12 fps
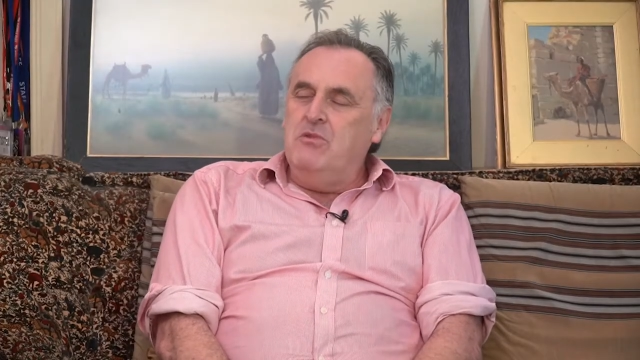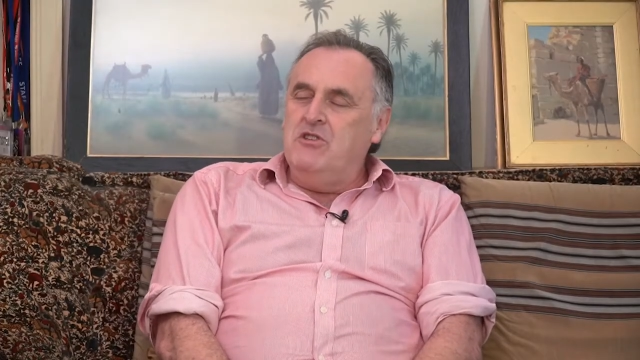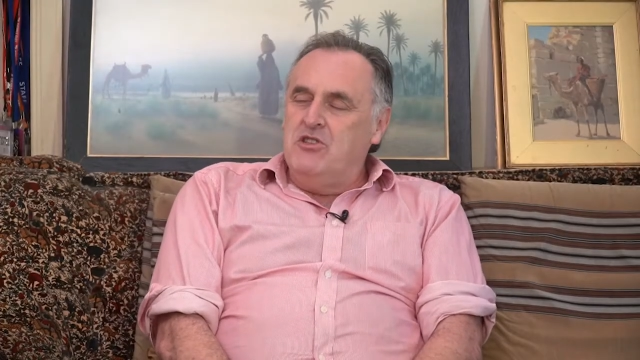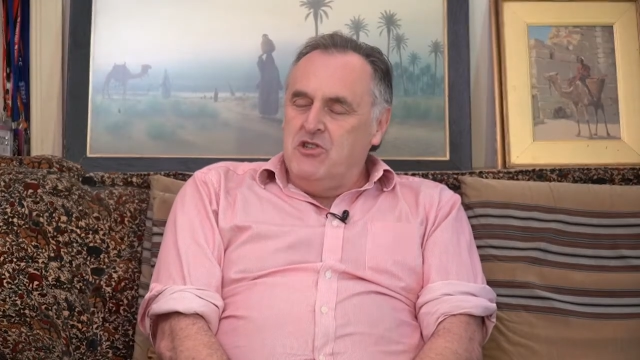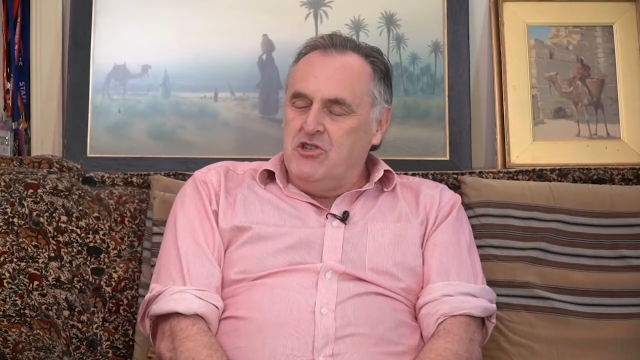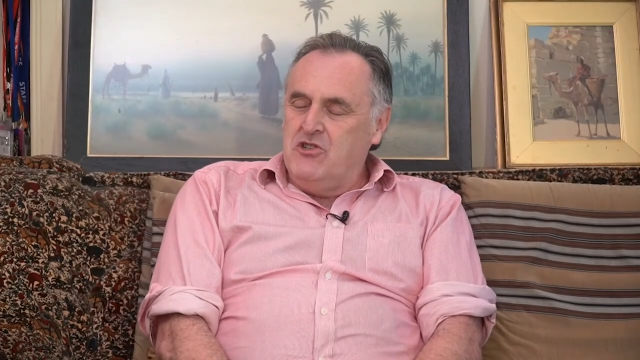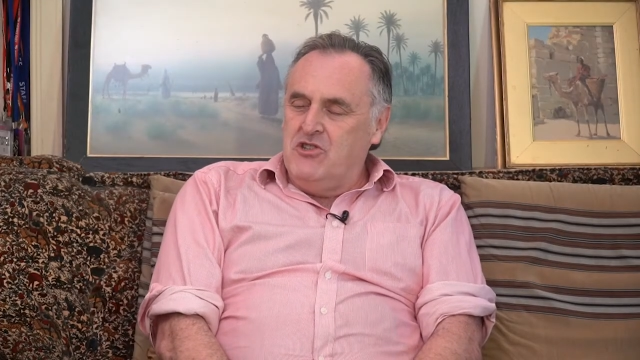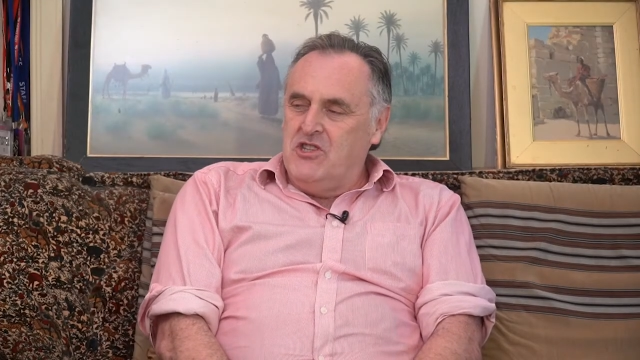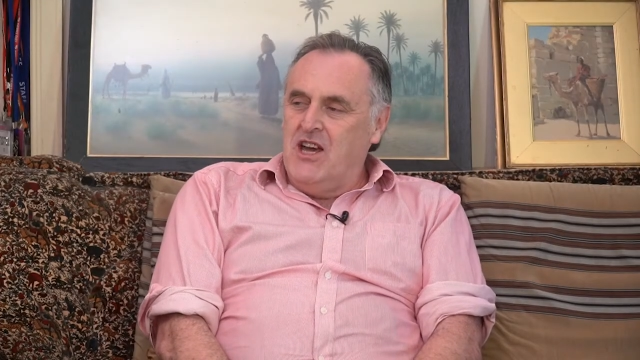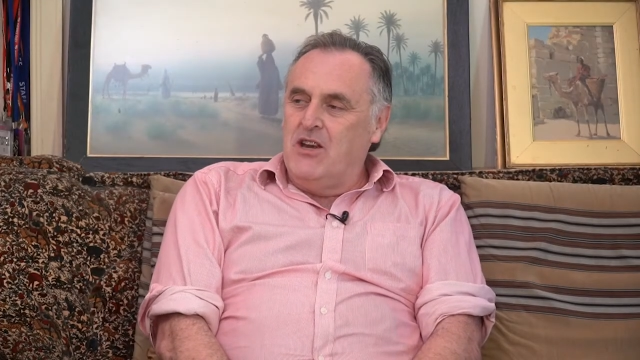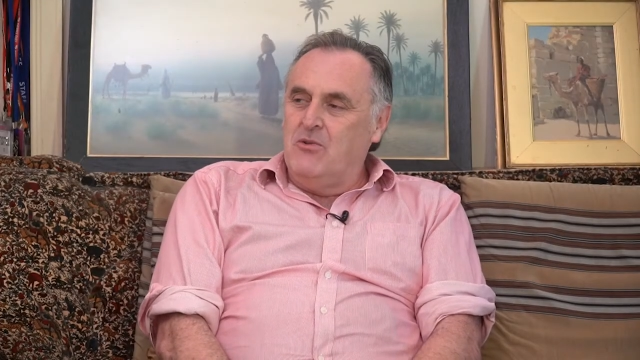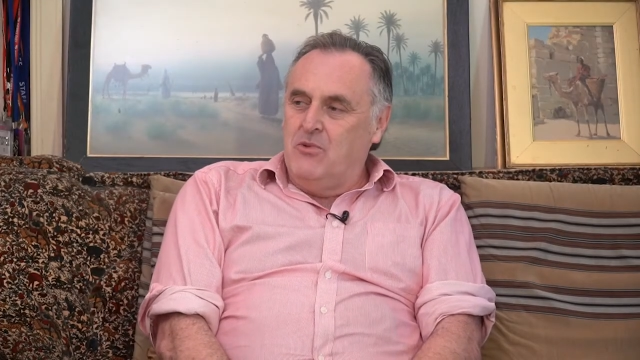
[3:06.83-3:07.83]
musicians
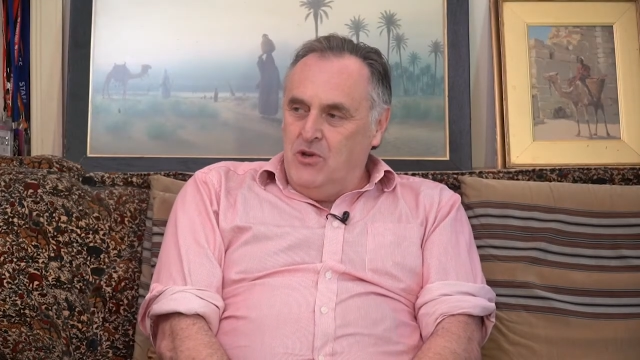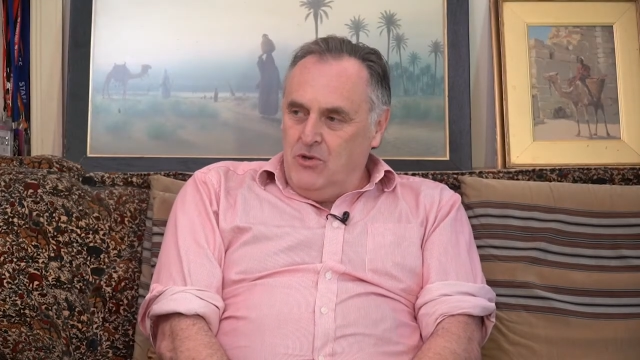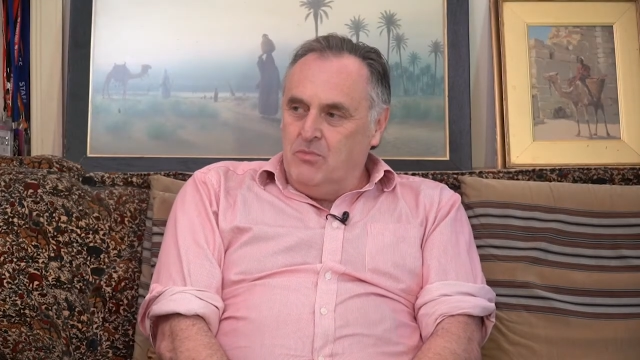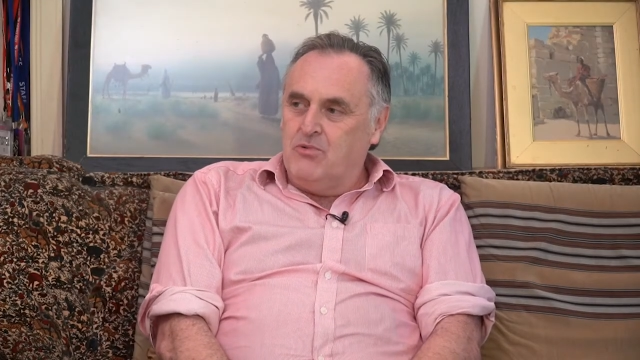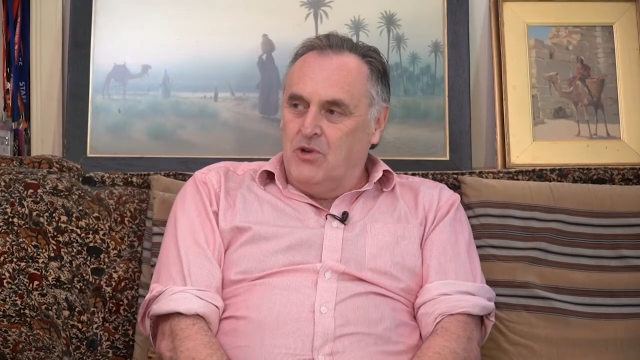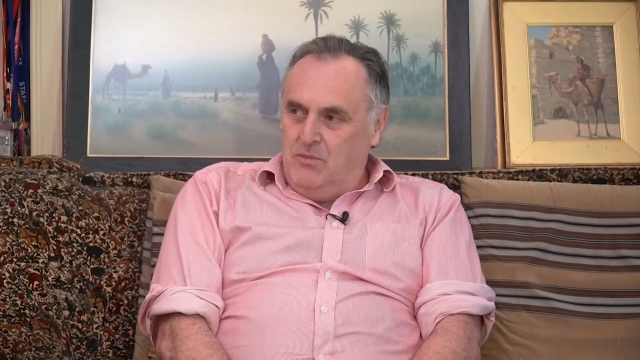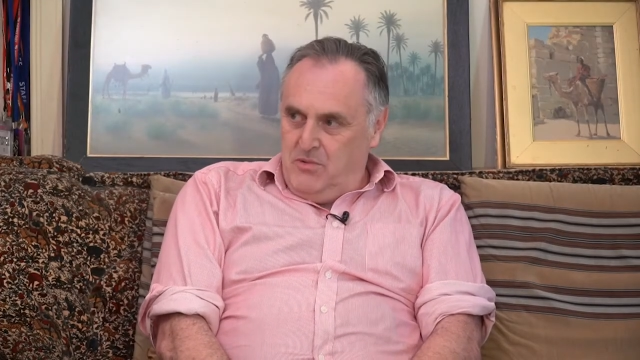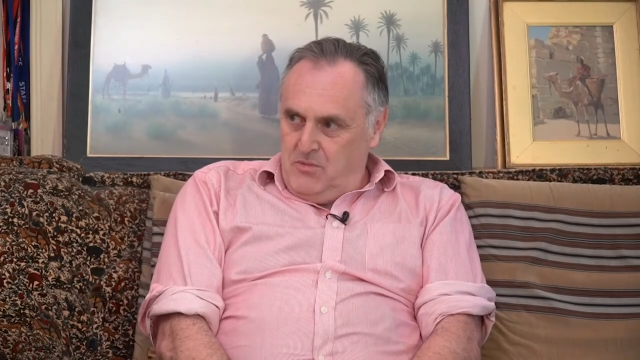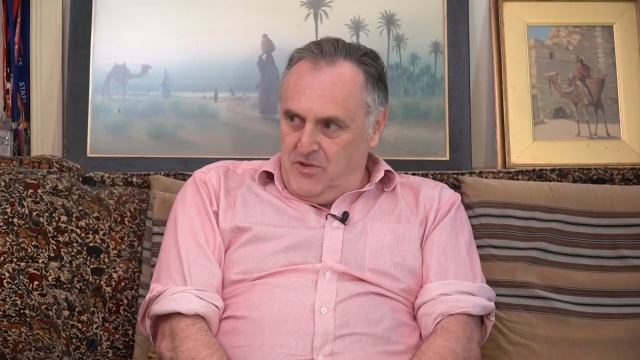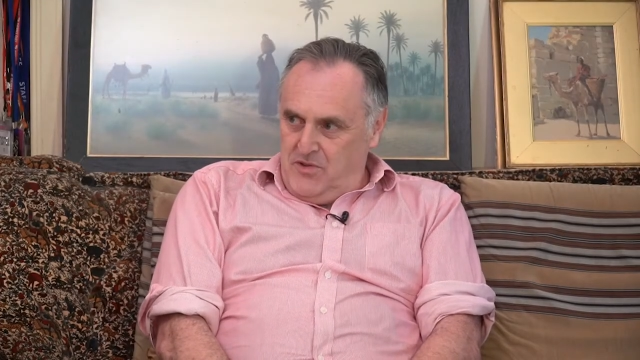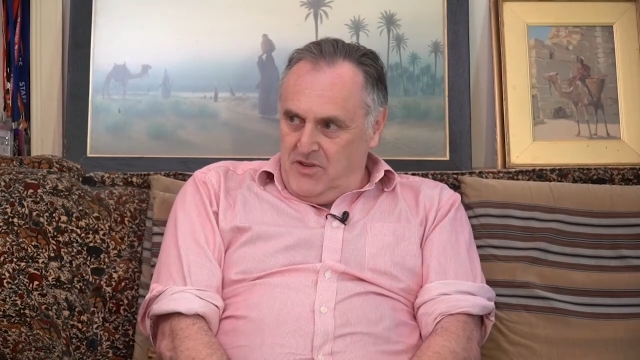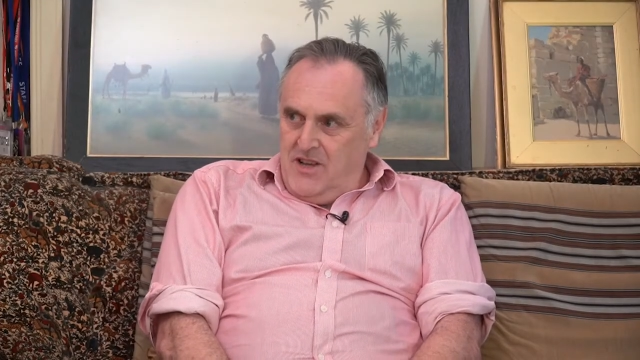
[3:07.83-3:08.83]
had a real problem
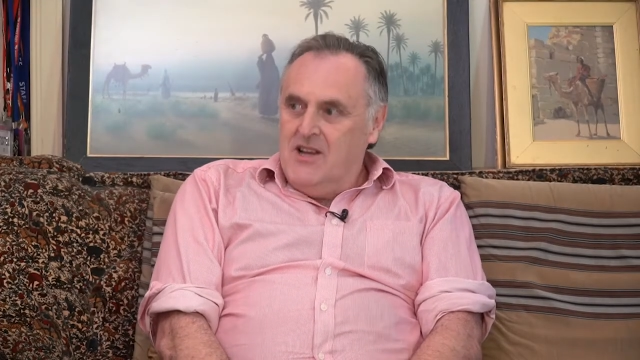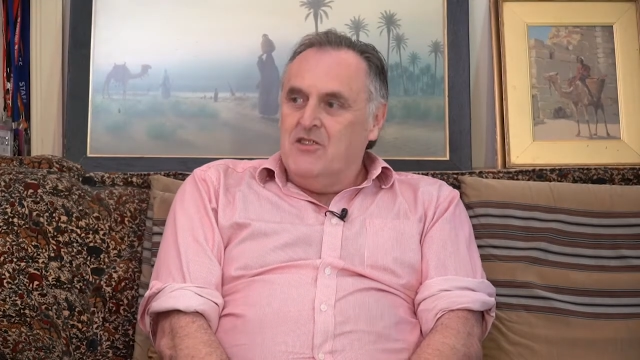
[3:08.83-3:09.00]
with it.